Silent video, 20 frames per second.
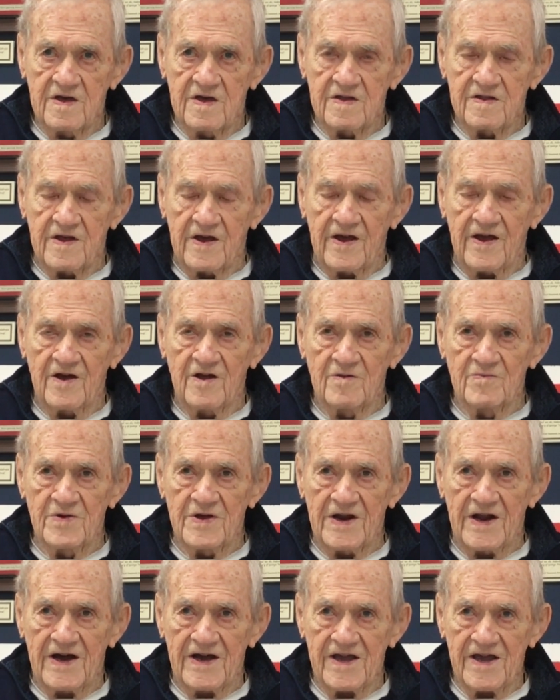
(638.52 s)
The helmet
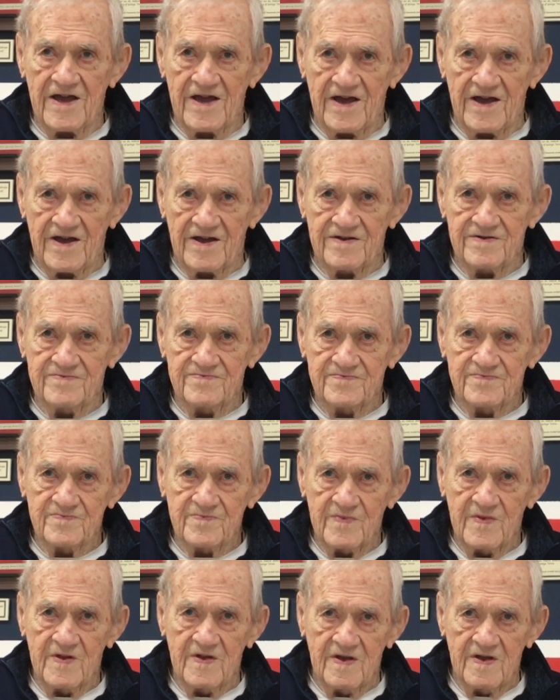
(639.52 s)
I had,
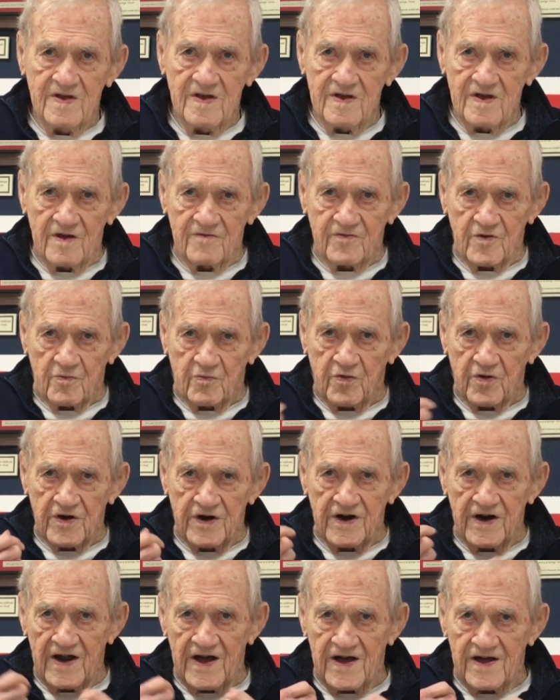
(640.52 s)
if you put
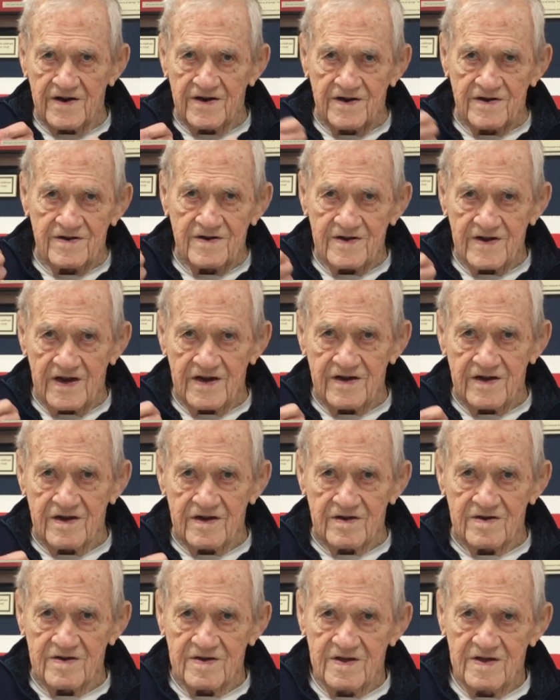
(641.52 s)
it on and
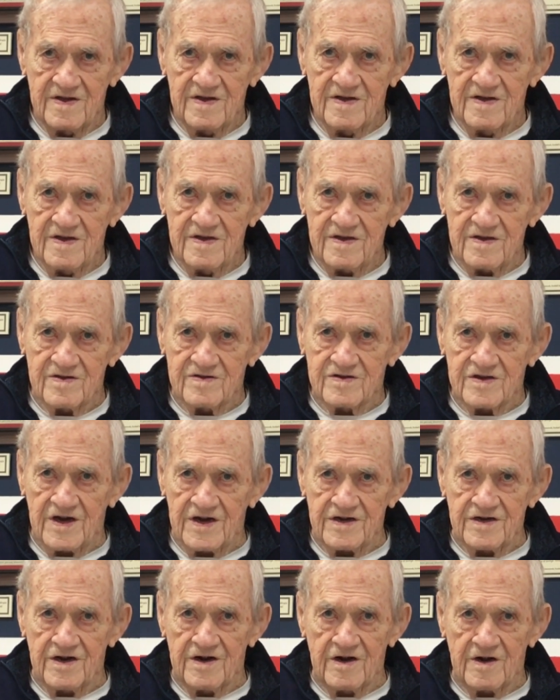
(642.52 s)
you
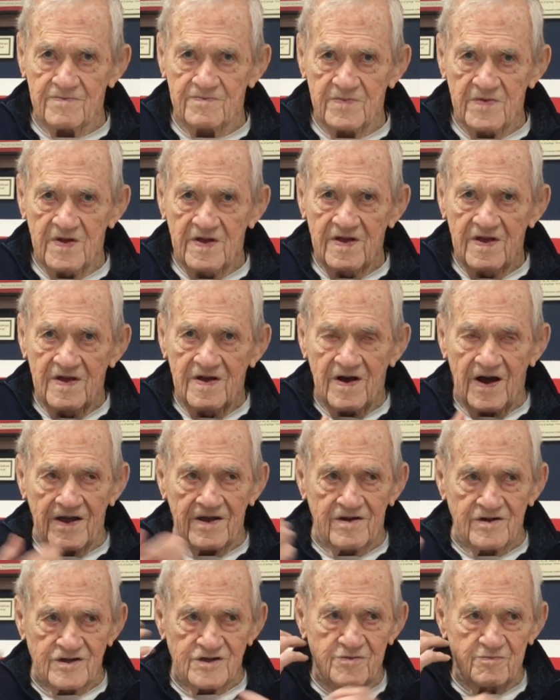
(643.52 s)
tighten it up, I
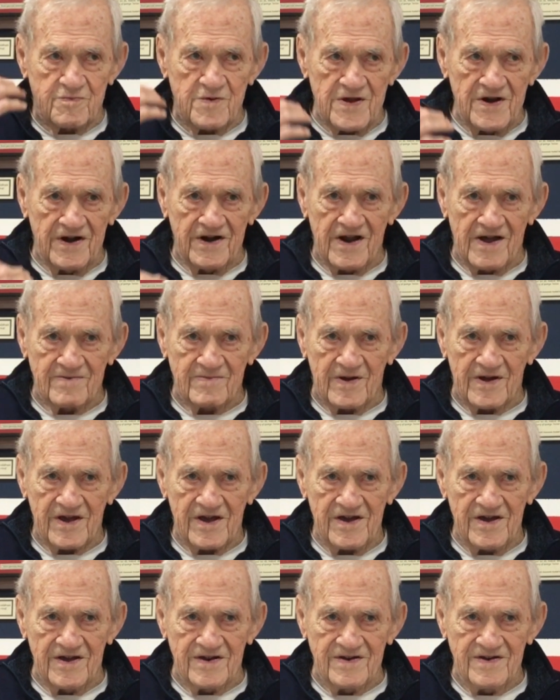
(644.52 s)
could spin it on my
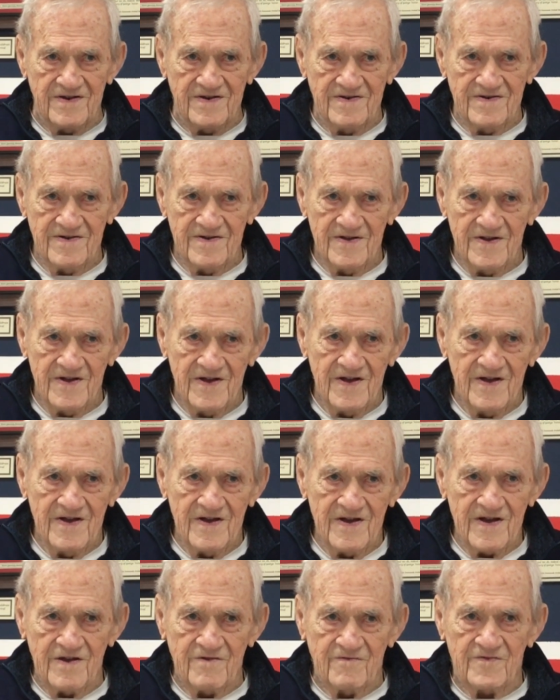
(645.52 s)
head.
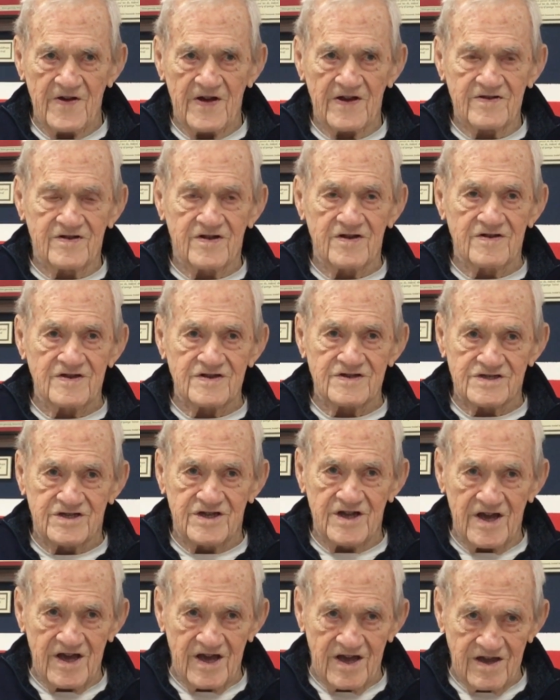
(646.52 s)
In fact, to this
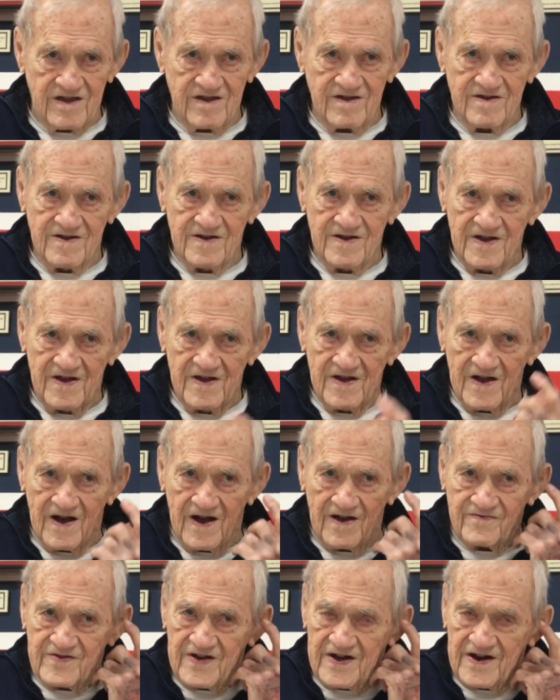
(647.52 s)
day,
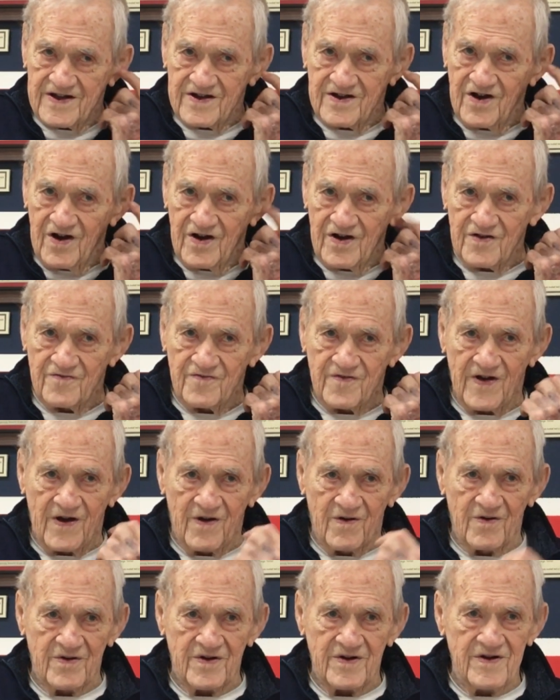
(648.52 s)
I've got a
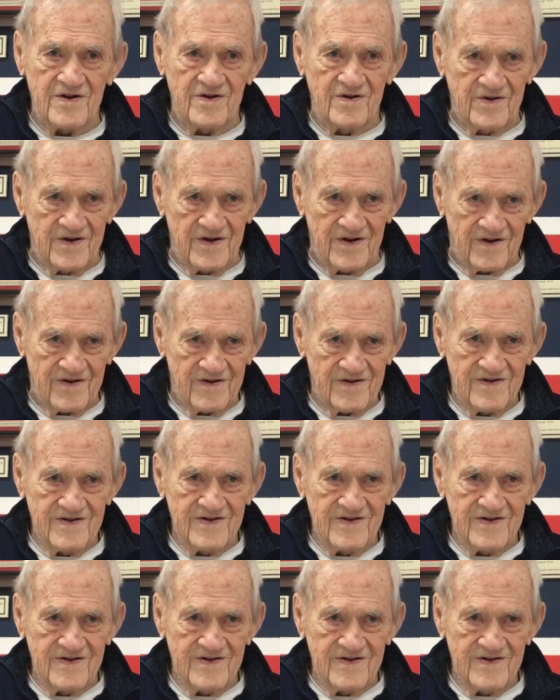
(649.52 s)
cauliflower ear